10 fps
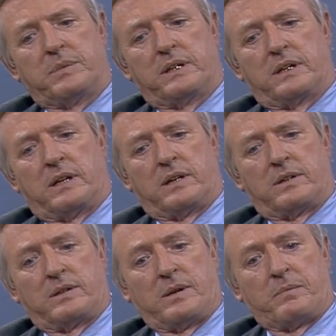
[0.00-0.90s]

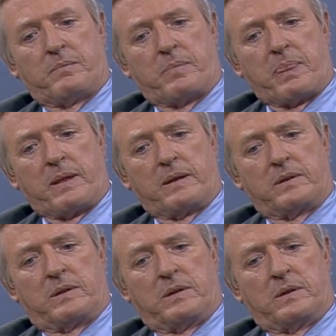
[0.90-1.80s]
Because
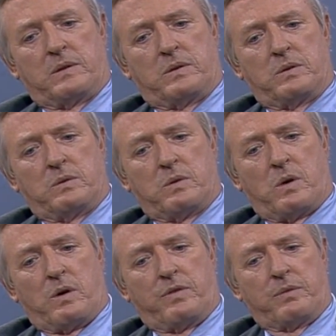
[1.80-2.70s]
too
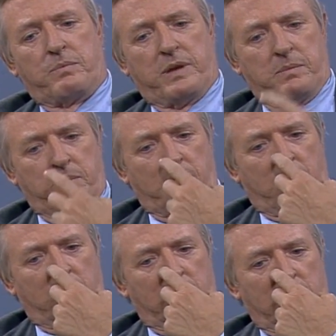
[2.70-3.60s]
often people
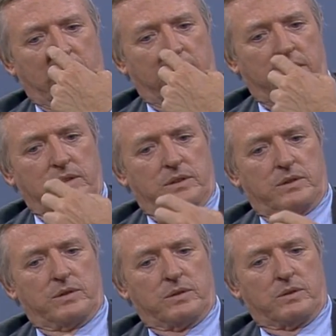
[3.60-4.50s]
are delighted
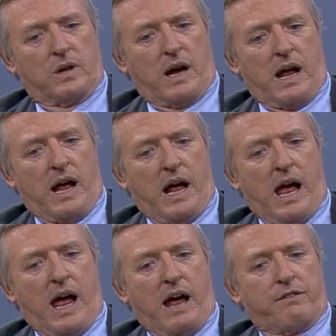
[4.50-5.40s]
to
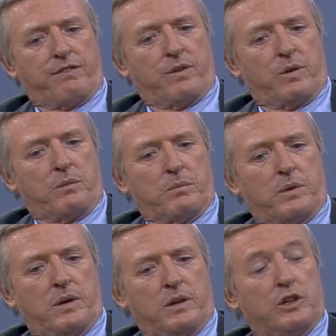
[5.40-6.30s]
affirm
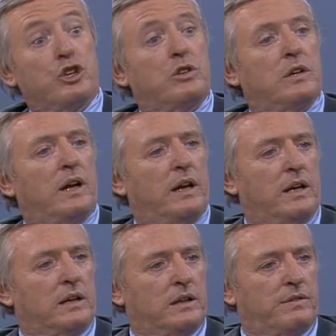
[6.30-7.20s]

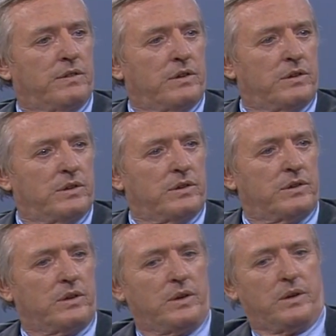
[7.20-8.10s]
genetic
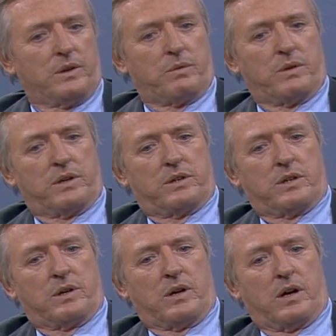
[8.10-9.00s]
differences, which
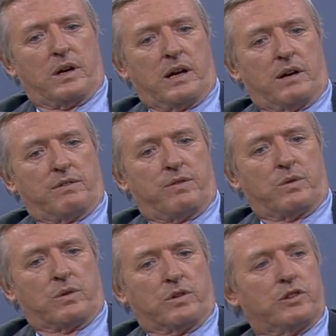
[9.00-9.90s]
allow
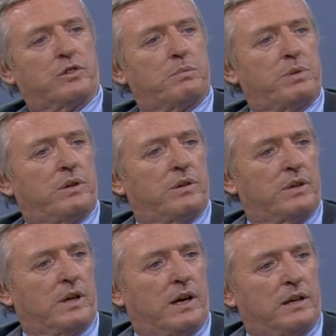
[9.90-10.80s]
for
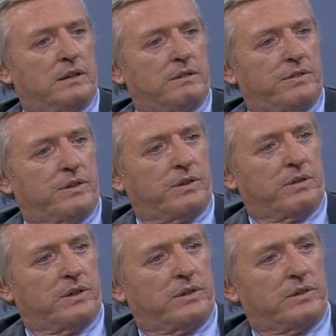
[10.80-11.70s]
superior and inferior
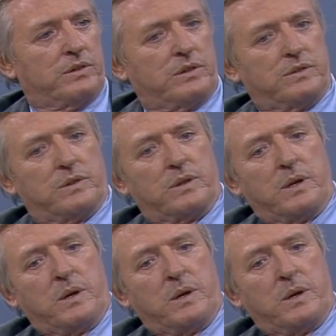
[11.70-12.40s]
races and so on and so forth.